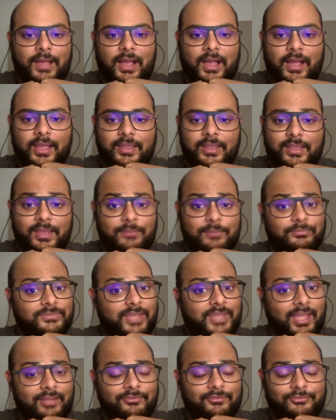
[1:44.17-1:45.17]
I am
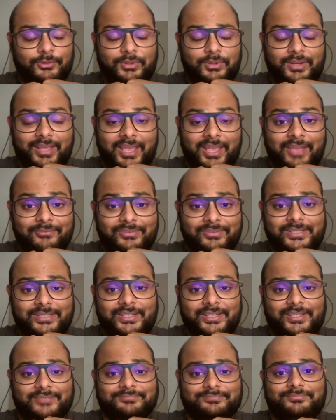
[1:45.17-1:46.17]
thankful every
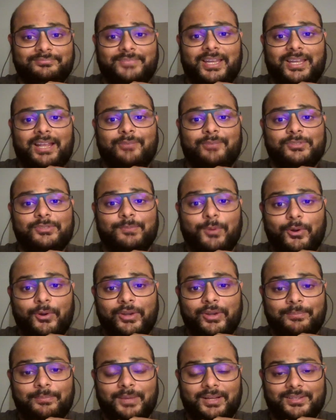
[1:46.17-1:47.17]
day that I was
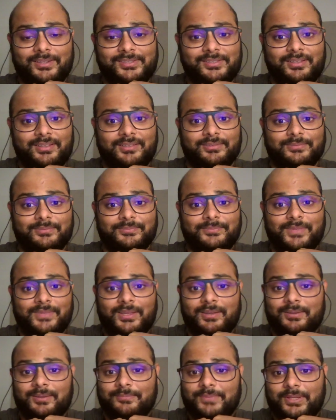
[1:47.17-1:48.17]
born in Pakistan.
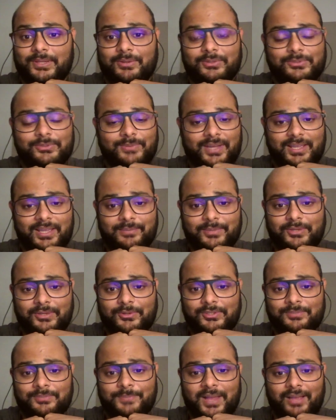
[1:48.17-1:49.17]
Because why?
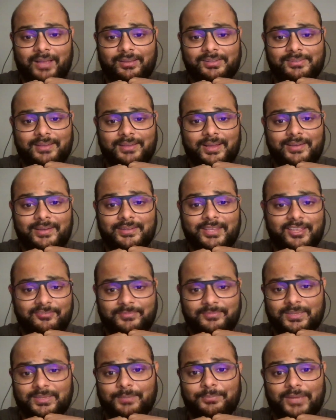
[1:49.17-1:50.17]
Because Pakistan
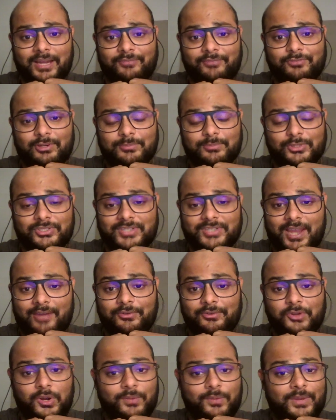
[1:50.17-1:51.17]
gave me a platform to
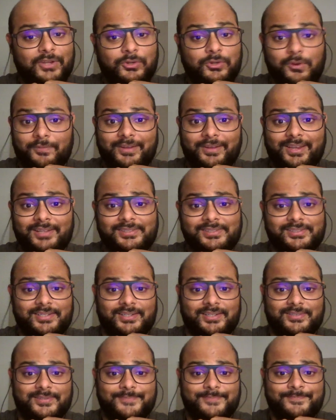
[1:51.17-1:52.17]
stand on when no one else
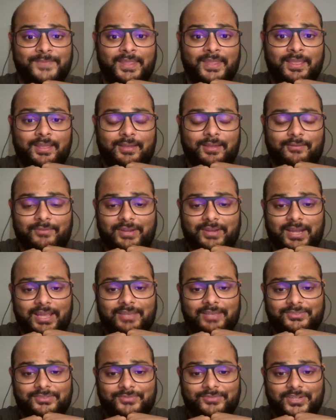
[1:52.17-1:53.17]
did. When I
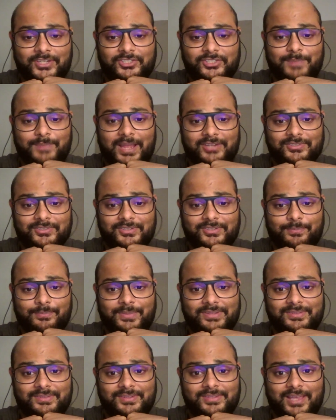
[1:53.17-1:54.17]
have finished bachelor's in
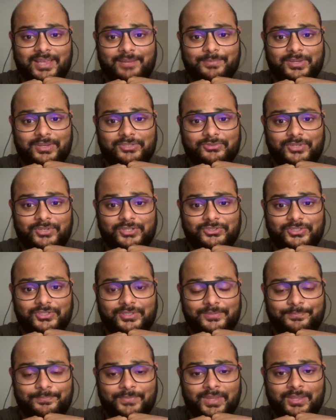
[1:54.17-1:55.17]
business
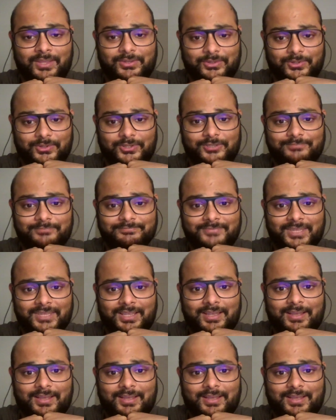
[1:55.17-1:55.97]
administration, you know,